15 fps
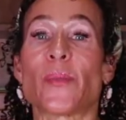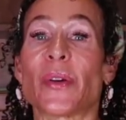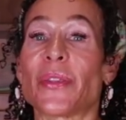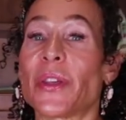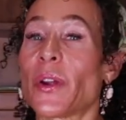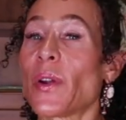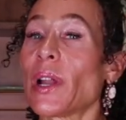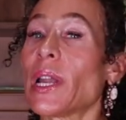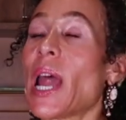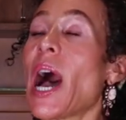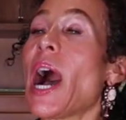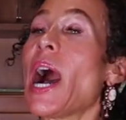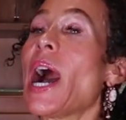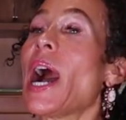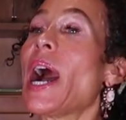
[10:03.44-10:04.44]
But there are
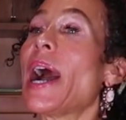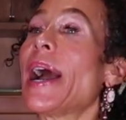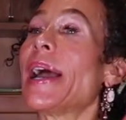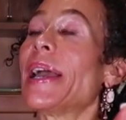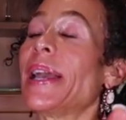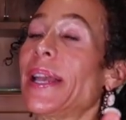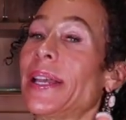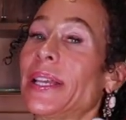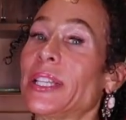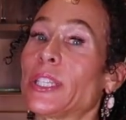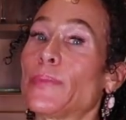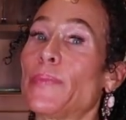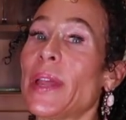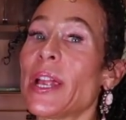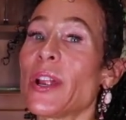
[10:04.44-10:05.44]

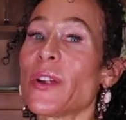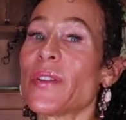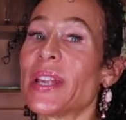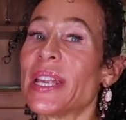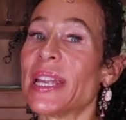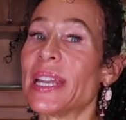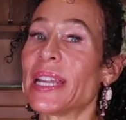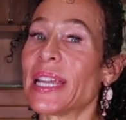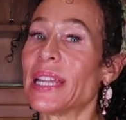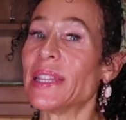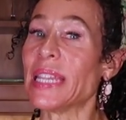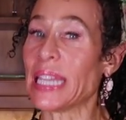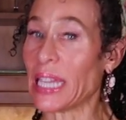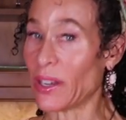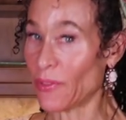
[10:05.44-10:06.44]
lies buried
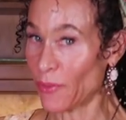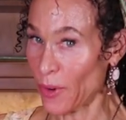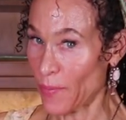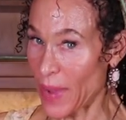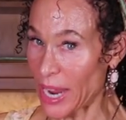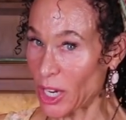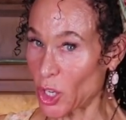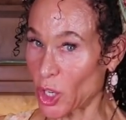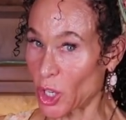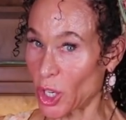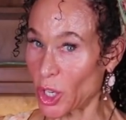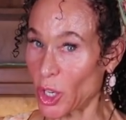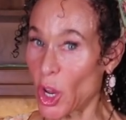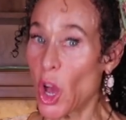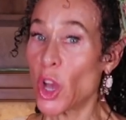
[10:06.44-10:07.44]
in the
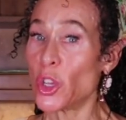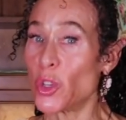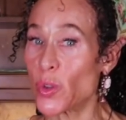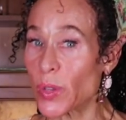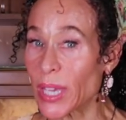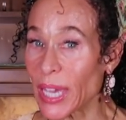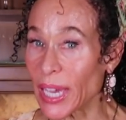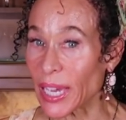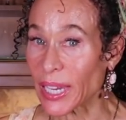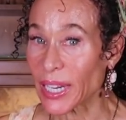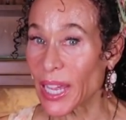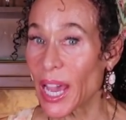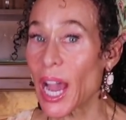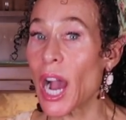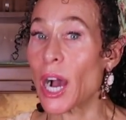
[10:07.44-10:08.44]
information you
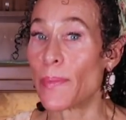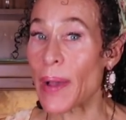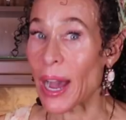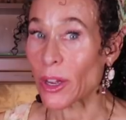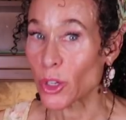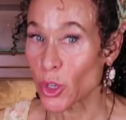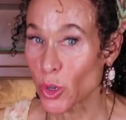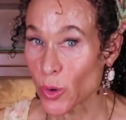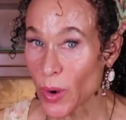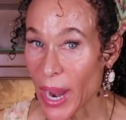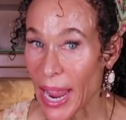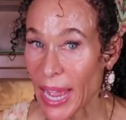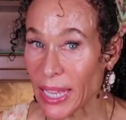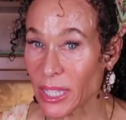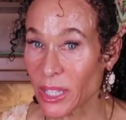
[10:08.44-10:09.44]
get about
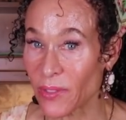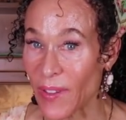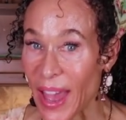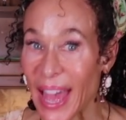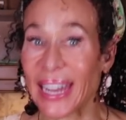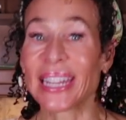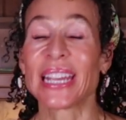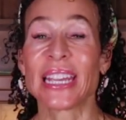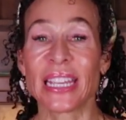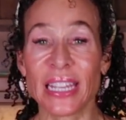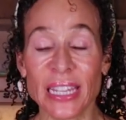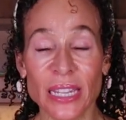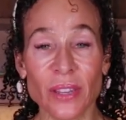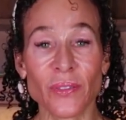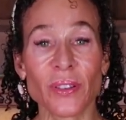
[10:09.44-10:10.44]
trans fat,
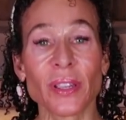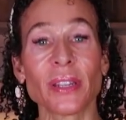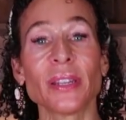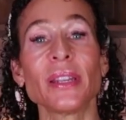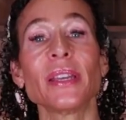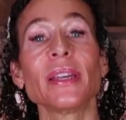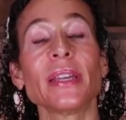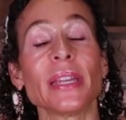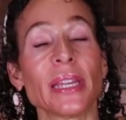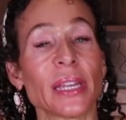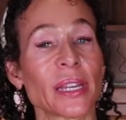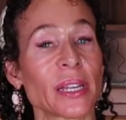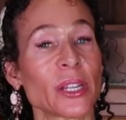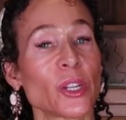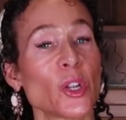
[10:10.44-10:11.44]
even
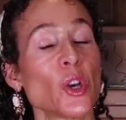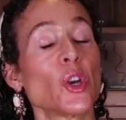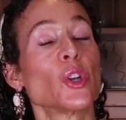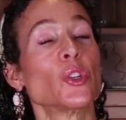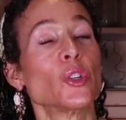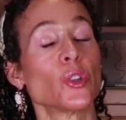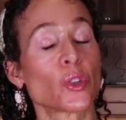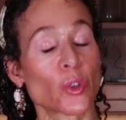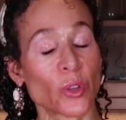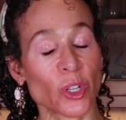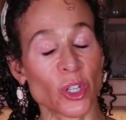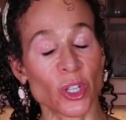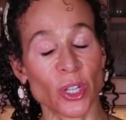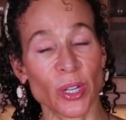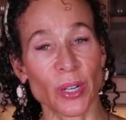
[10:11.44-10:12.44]
in
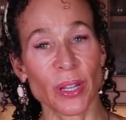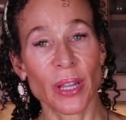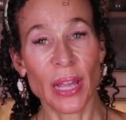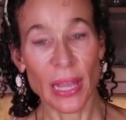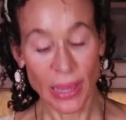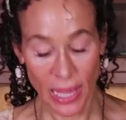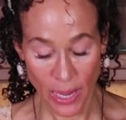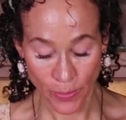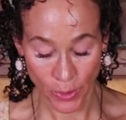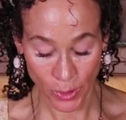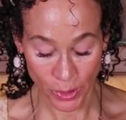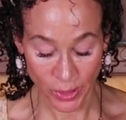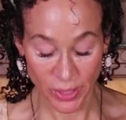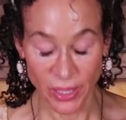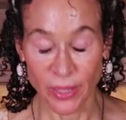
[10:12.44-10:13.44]
nutrition
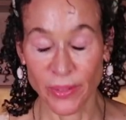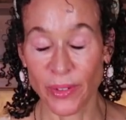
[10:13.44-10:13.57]
labels.